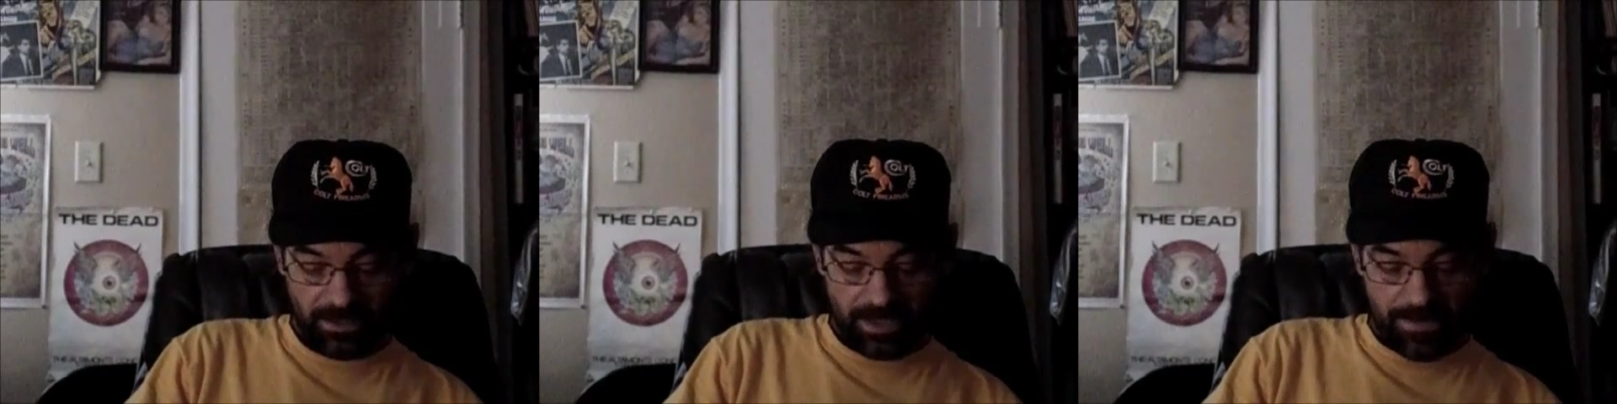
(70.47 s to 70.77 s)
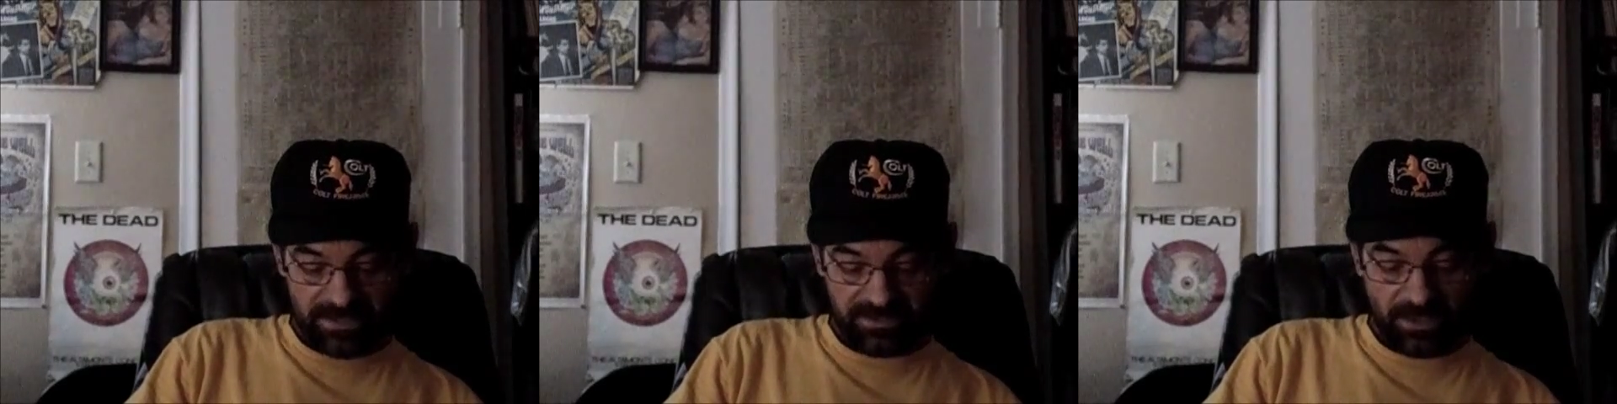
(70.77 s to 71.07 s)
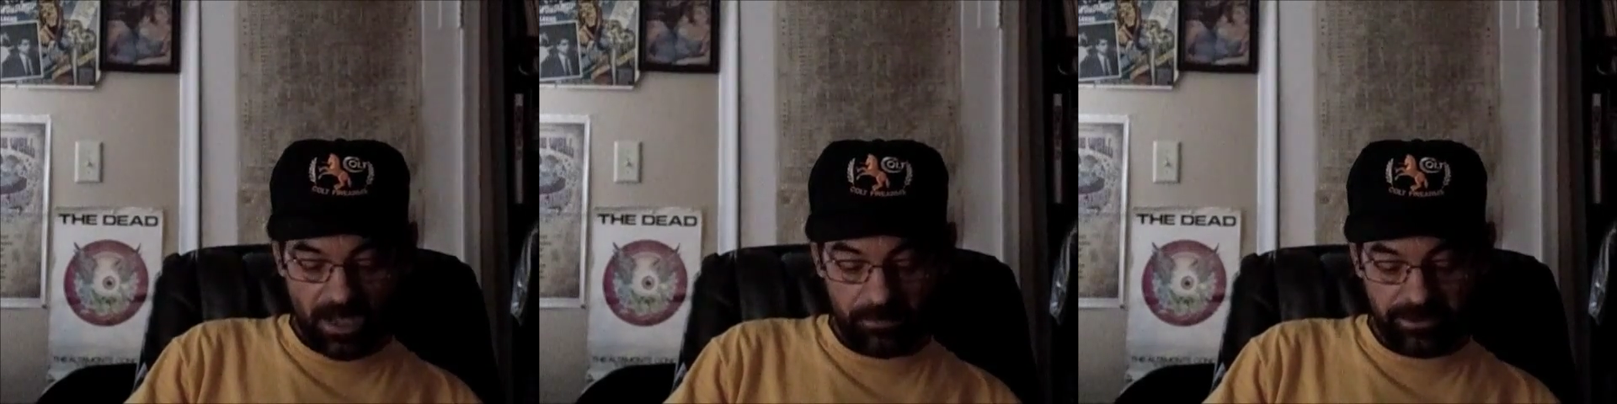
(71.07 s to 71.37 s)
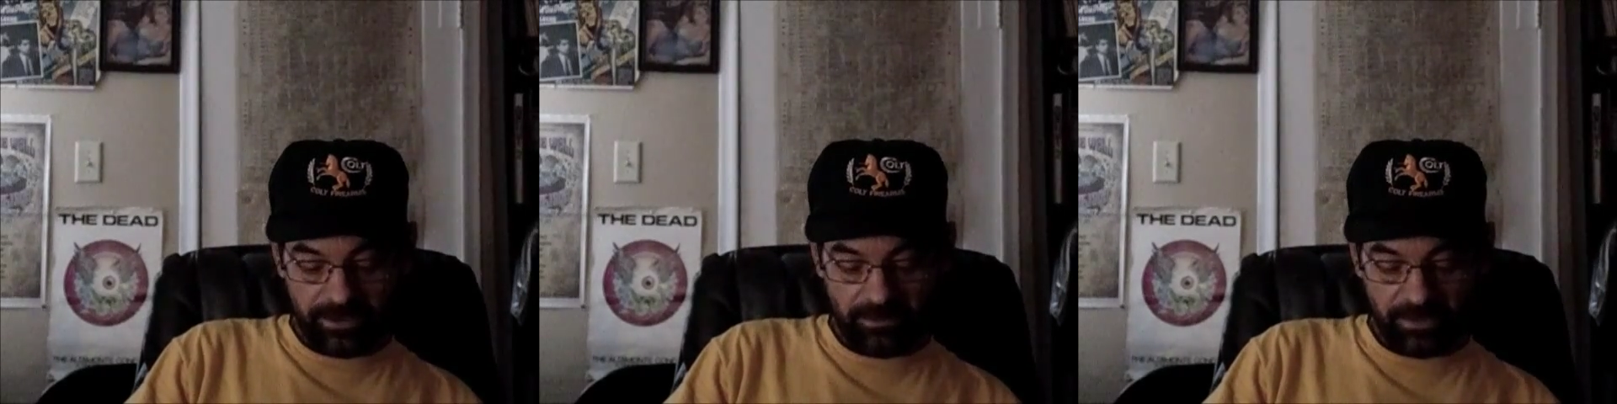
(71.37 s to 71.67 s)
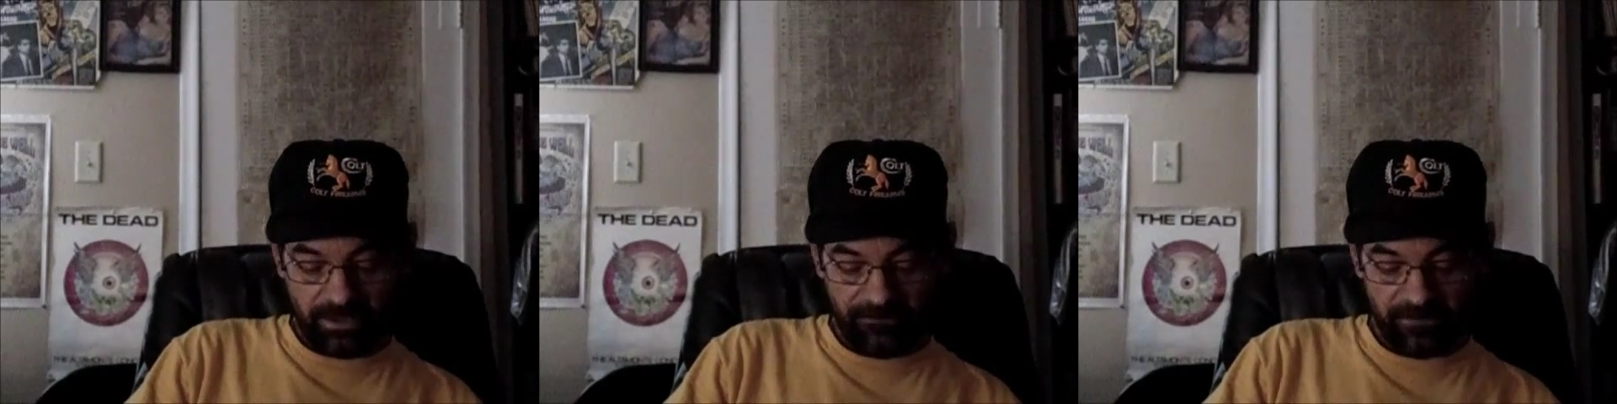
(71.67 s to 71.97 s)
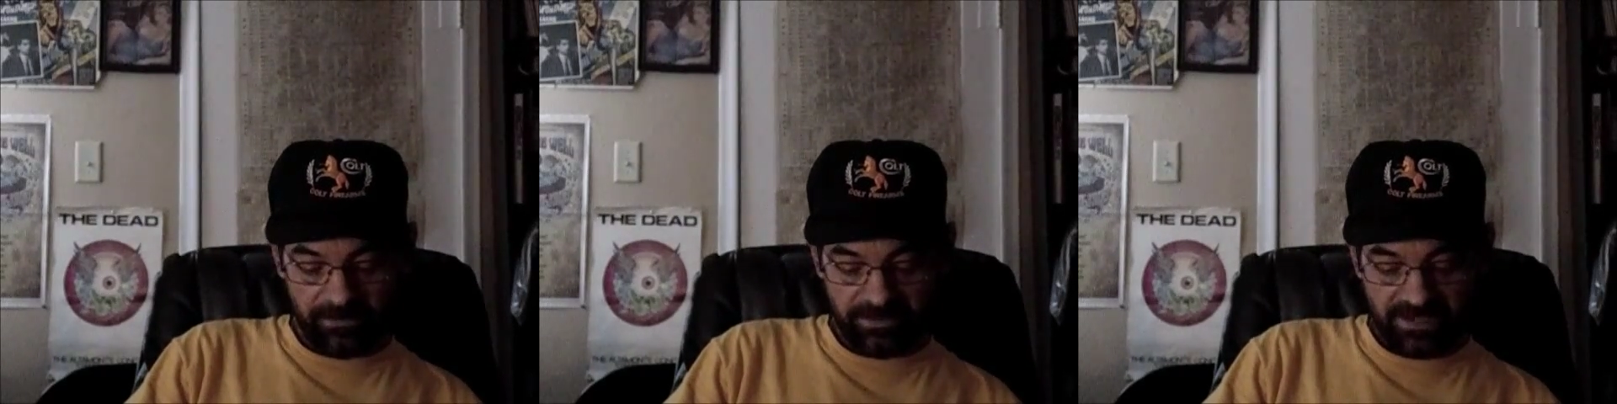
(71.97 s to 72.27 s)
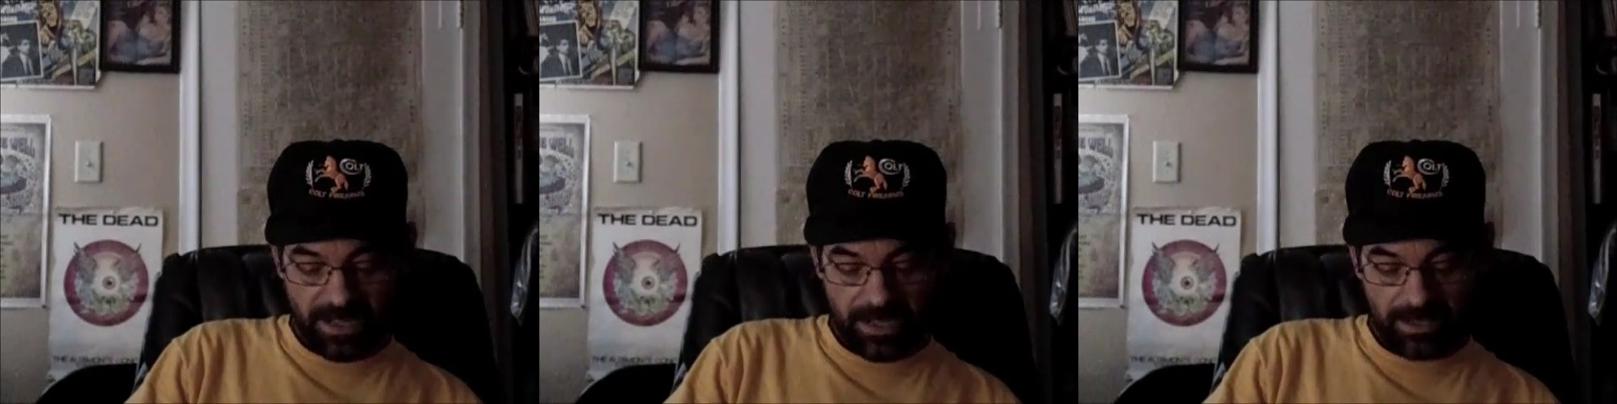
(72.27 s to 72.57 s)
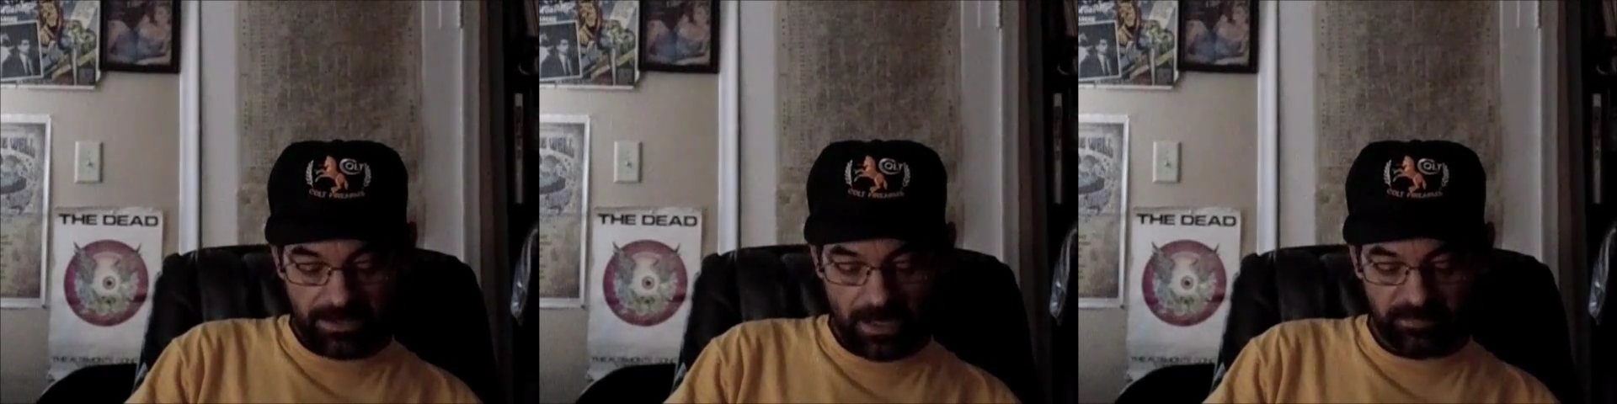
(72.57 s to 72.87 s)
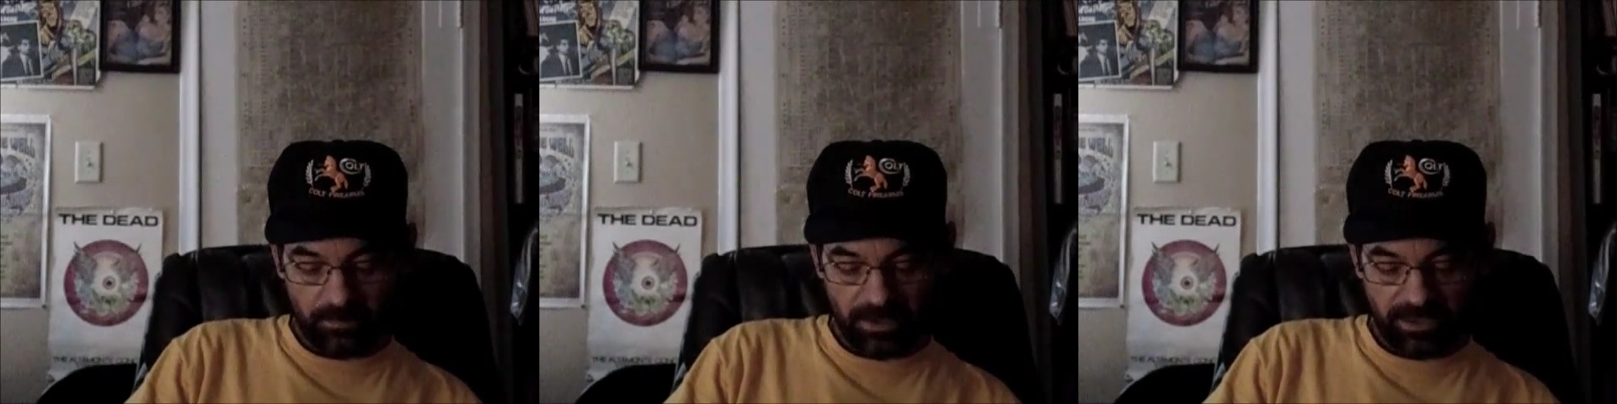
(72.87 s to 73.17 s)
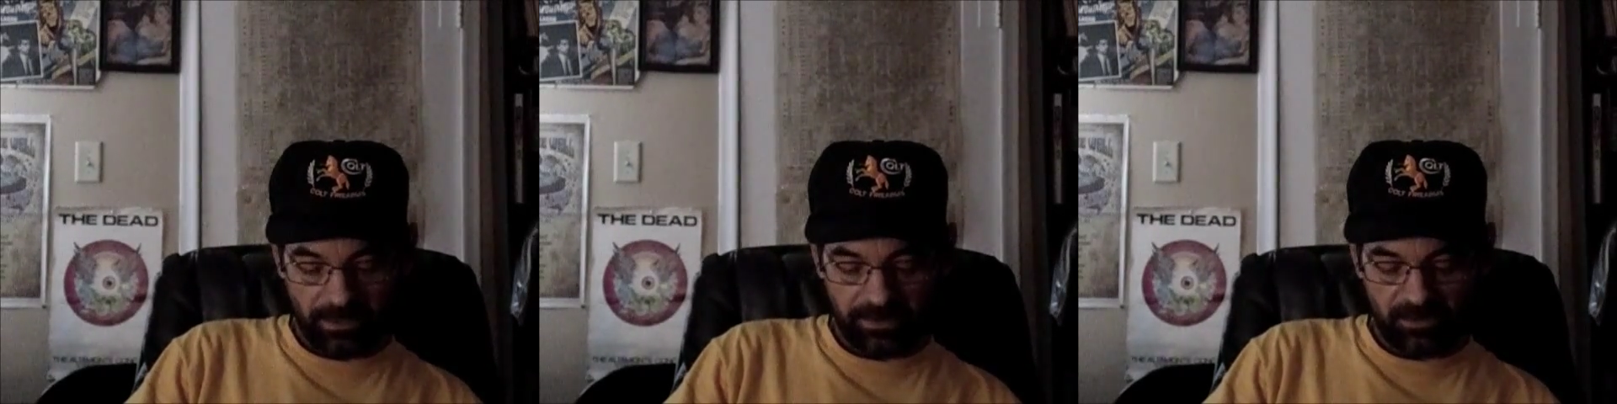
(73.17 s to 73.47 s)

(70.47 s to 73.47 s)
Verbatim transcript: And that's Gabrielle Giffords and Captain Mark Kelly,